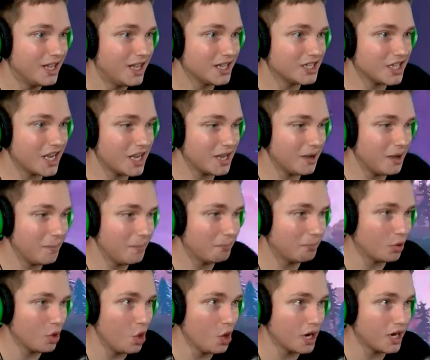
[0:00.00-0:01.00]
It's like
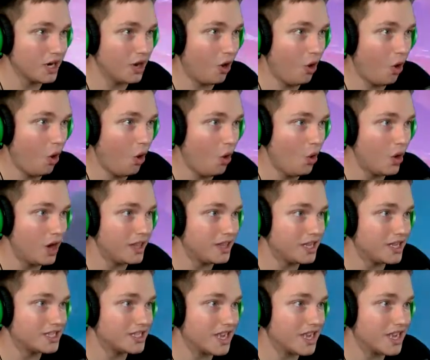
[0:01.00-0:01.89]
broken a hole in the